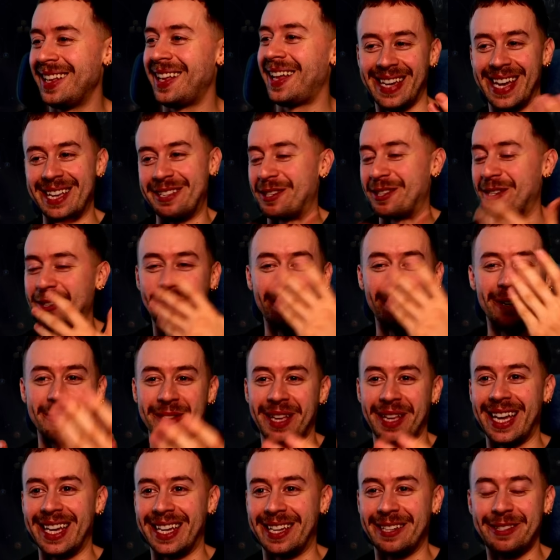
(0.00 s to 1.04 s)
It just feels
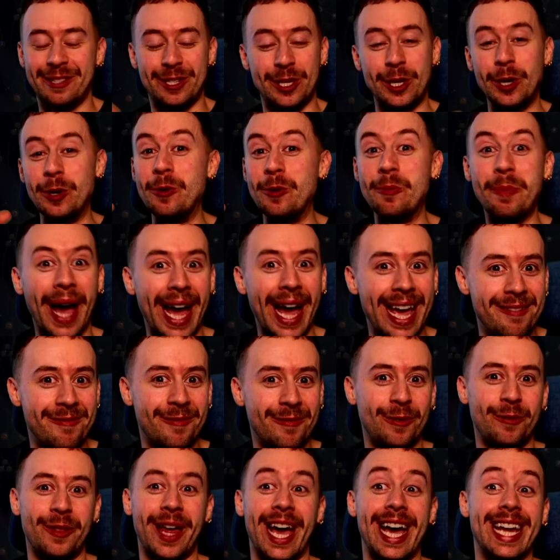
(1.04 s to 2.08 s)
like too
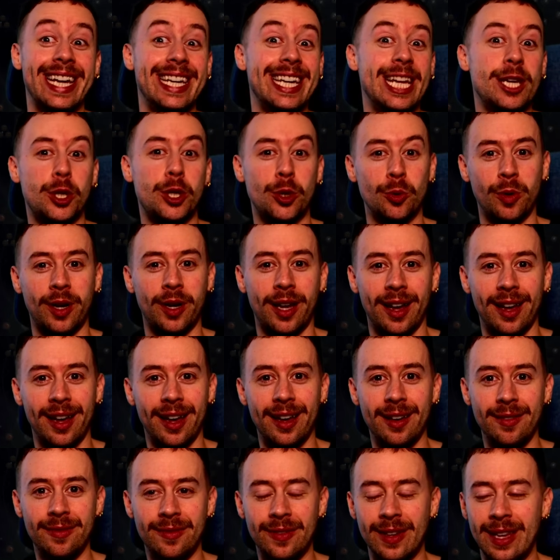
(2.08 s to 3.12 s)
painful, that initial
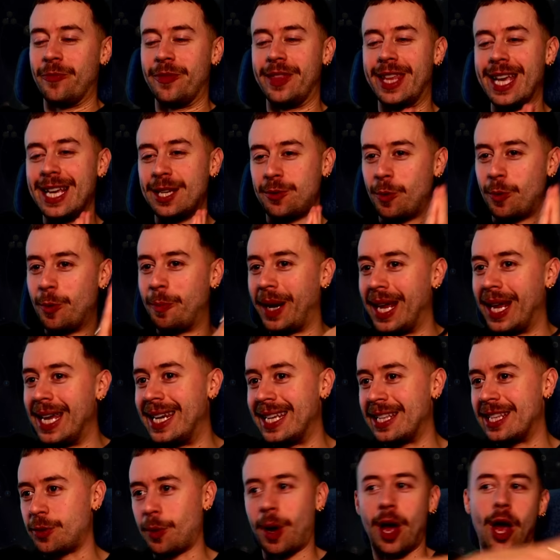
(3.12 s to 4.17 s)
curve. This will bleed
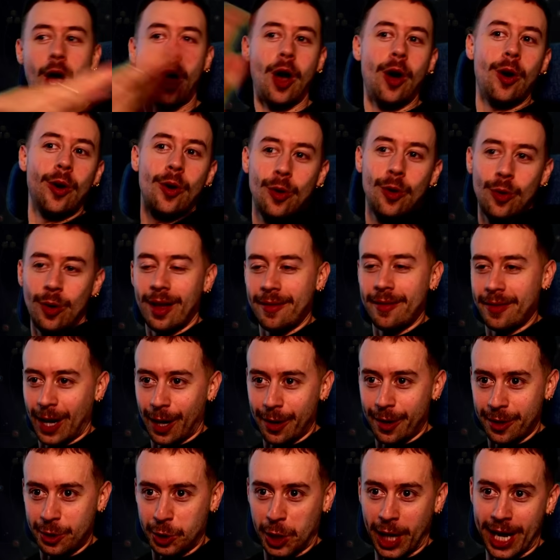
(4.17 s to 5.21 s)
into a whole other
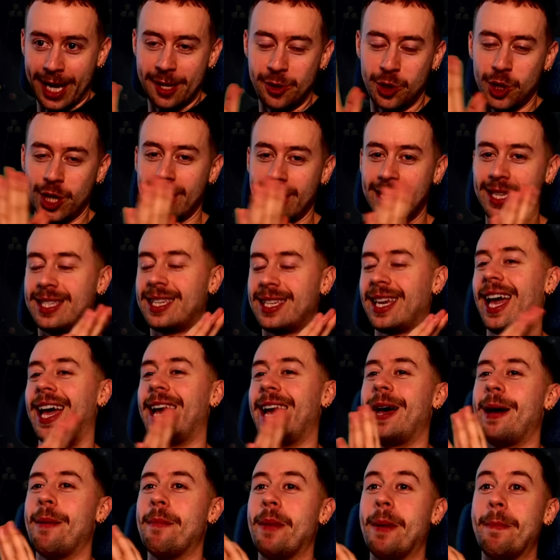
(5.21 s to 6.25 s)
load of changes,
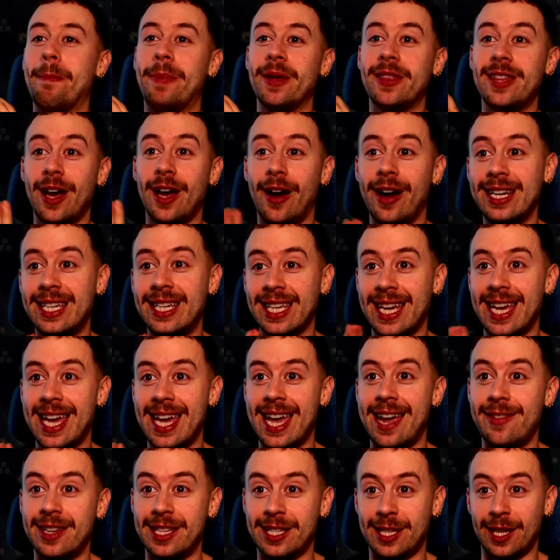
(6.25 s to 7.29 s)
but the idea
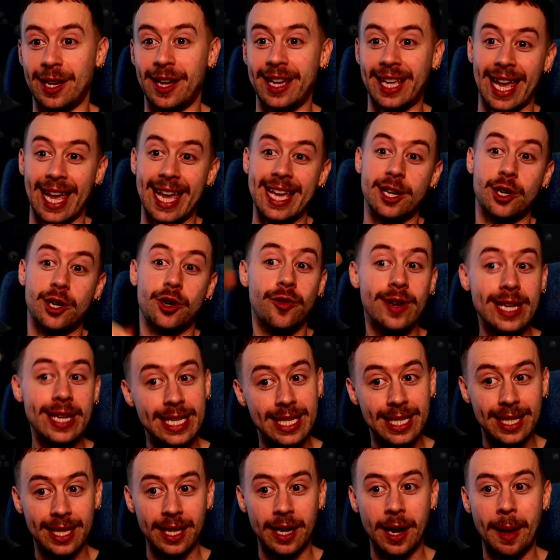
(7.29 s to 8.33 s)
here is to like
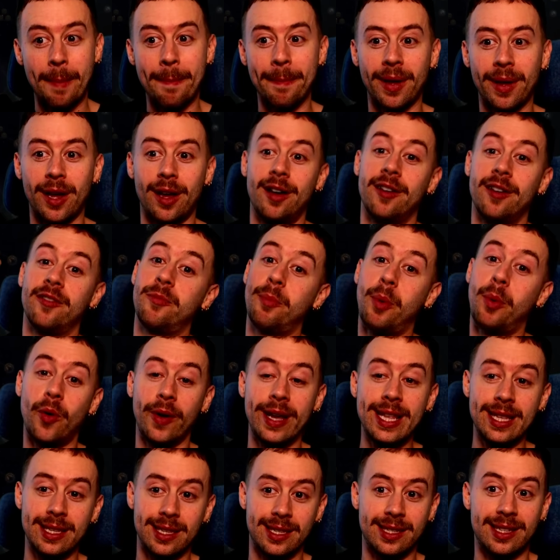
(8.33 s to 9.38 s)
increase the number of
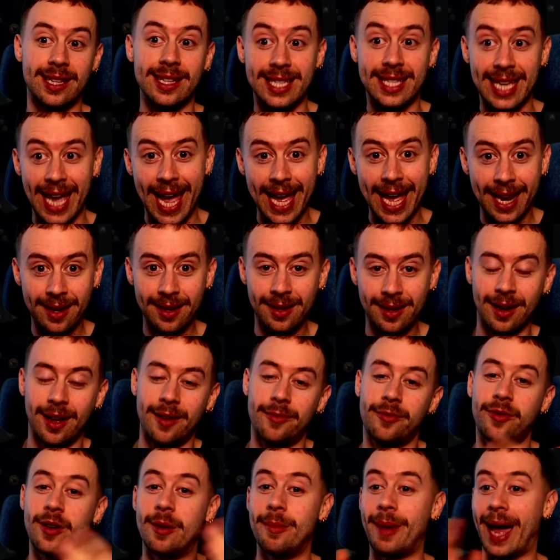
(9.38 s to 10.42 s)
points to 10
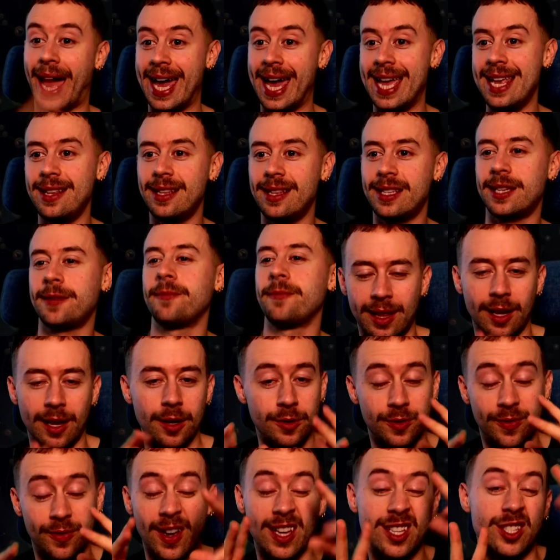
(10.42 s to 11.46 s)
from 8.
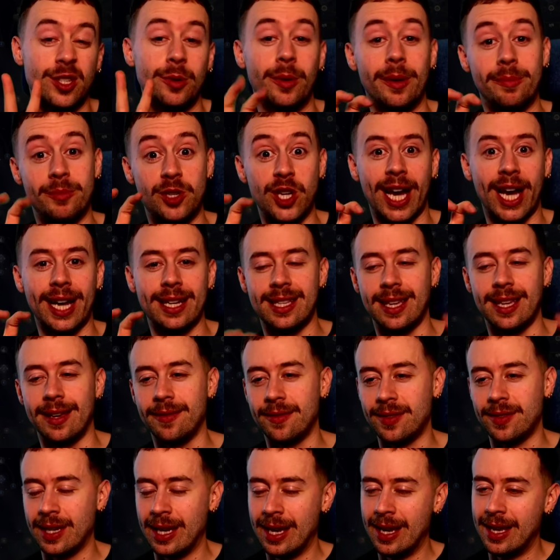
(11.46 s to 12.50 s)
Those first 2
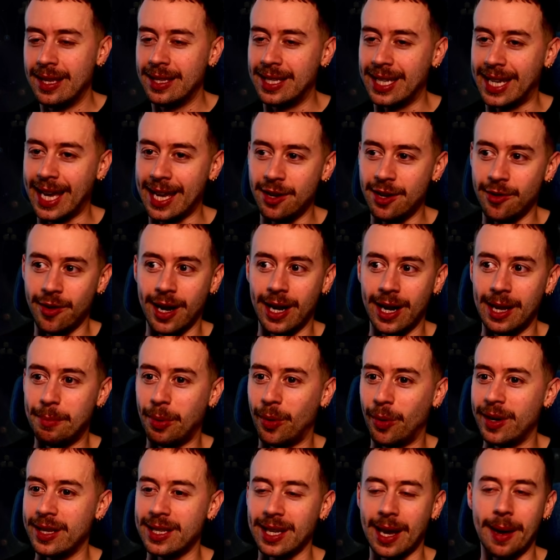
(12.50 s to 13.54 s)
objectives to get your early
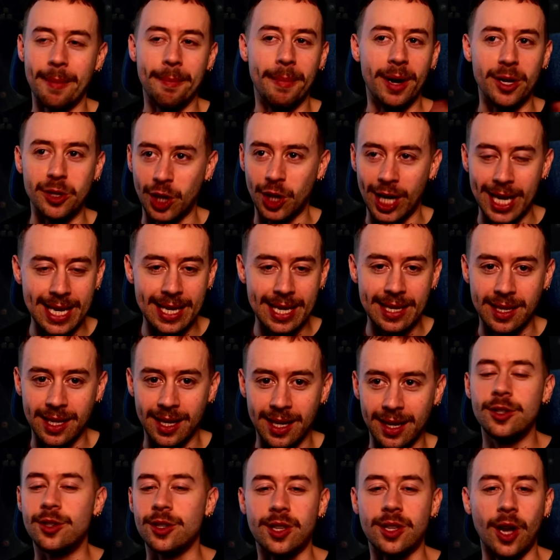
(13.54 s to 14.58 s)
points are much easier.
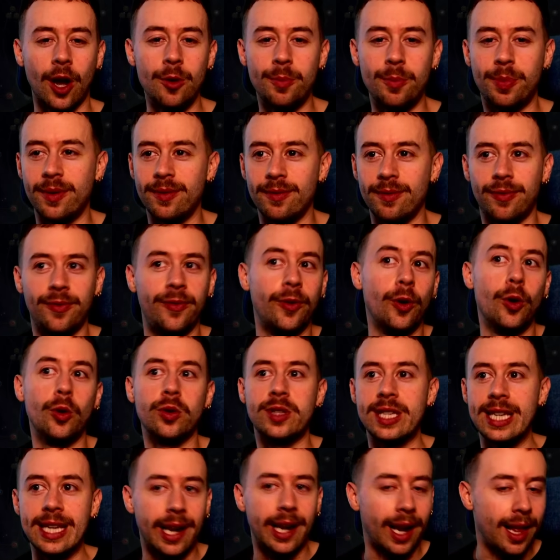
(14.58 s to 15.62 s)
Just open
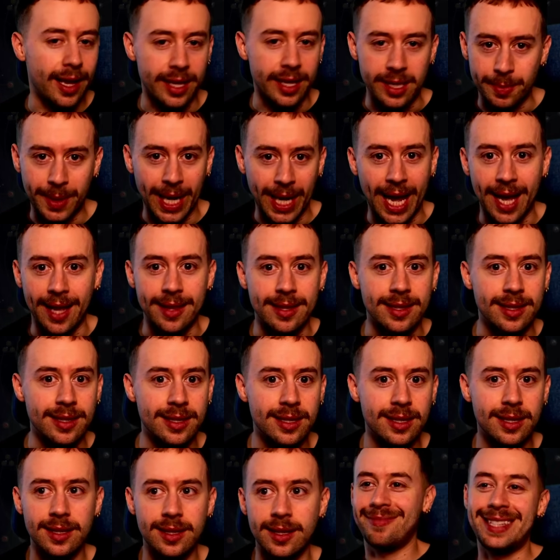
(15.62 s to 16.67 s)
40 class
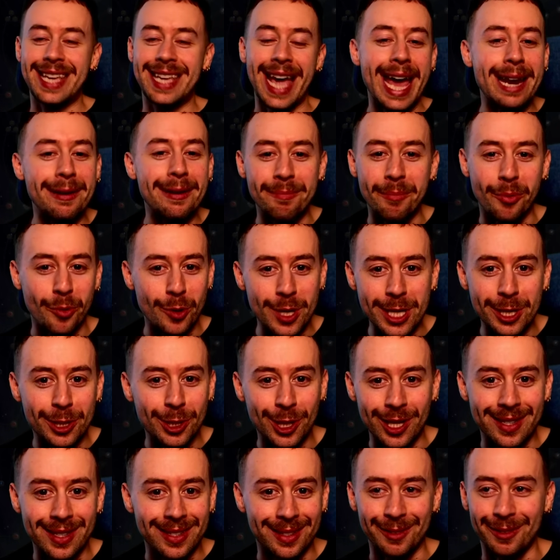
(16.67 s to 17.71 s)
pans, 10
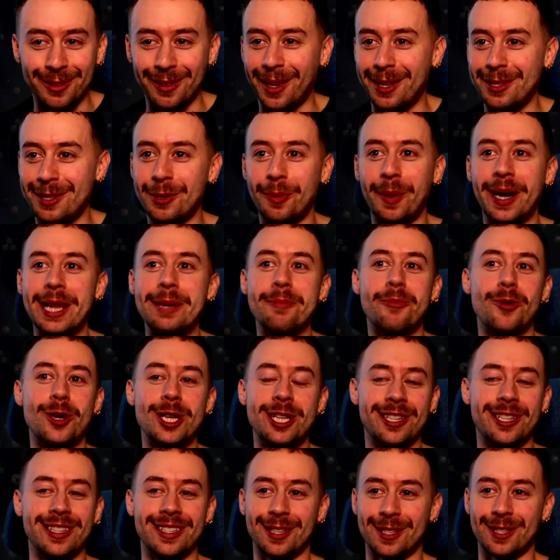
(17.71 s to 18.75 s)
breaches, or like 20
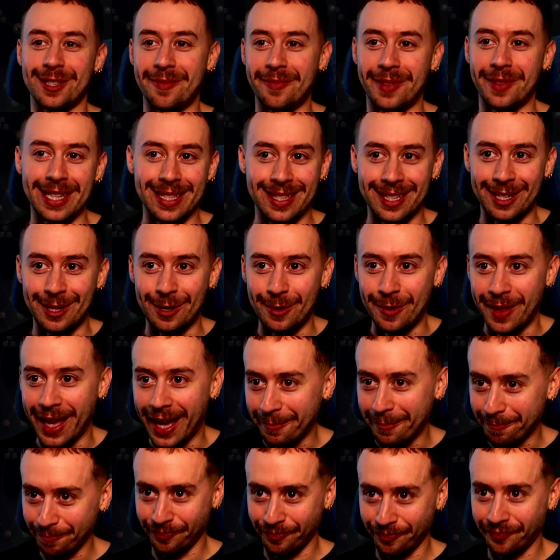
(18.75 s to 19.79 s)
breaches or something to do that.
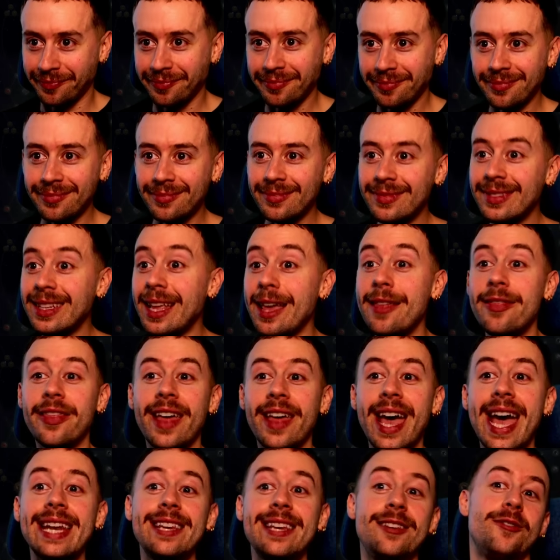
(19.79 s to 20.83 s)

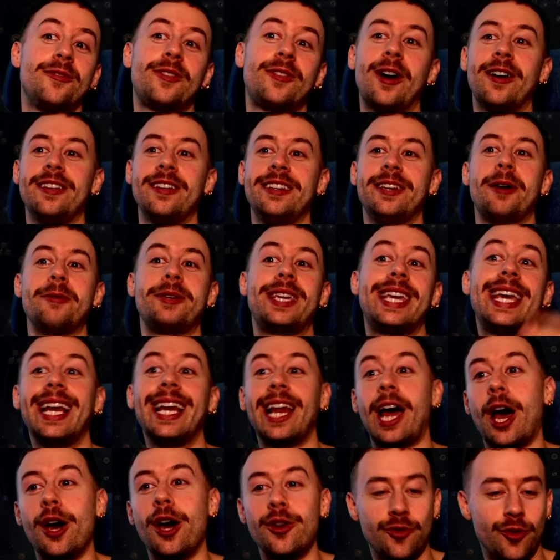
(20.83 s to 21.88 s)
Then you've got, you know, kill
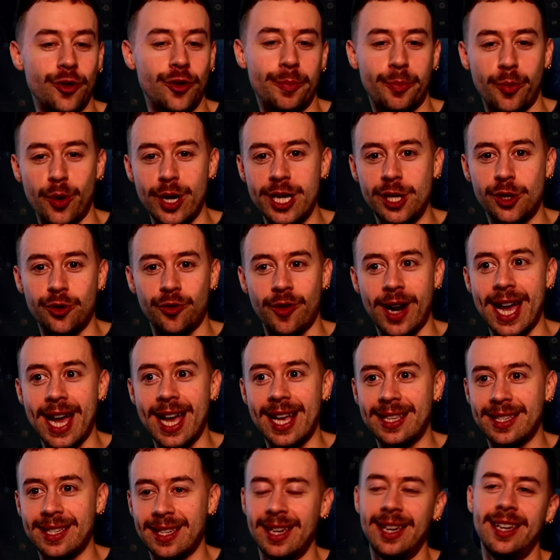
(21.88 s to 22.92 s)
100 breach
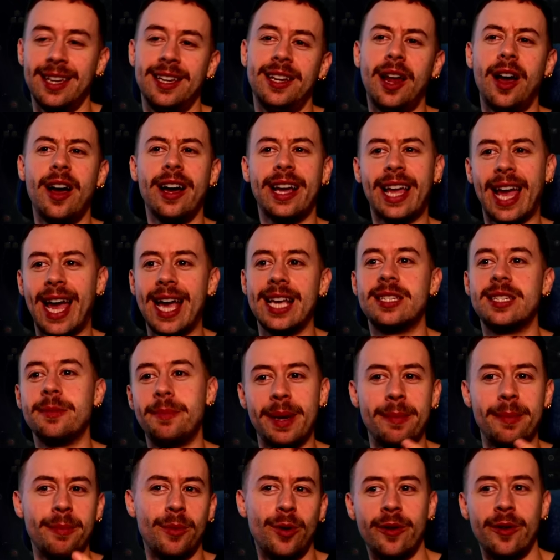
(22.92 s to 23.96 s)
rares. You're like, okay, it's a
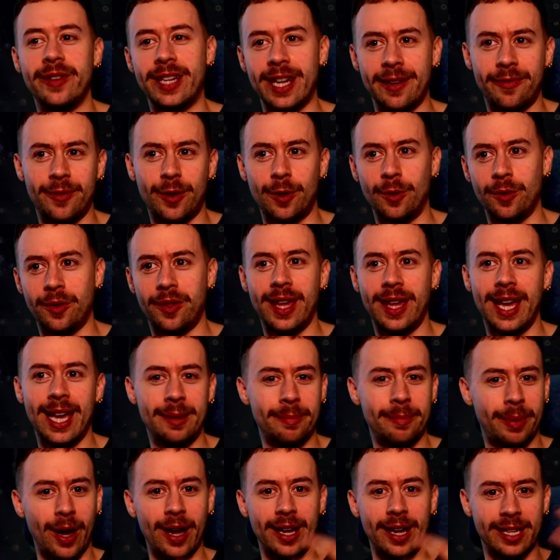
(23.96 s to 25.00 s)
bit more of a difficult thing,
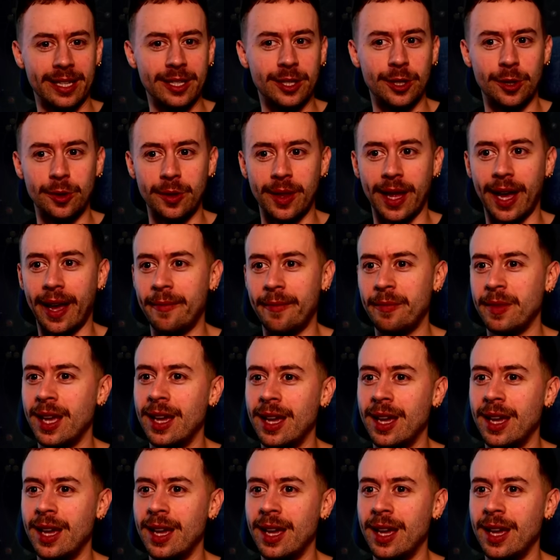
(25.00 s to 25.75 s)
but I can do that.